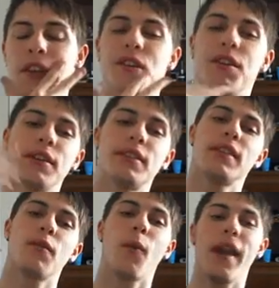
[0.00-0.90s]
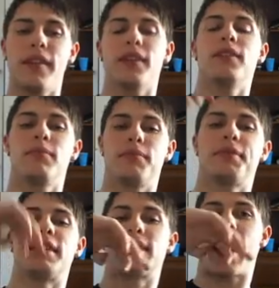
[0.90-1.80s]
So you see, the way that
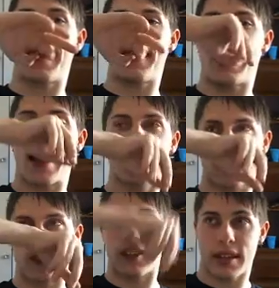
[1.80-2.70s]
society actually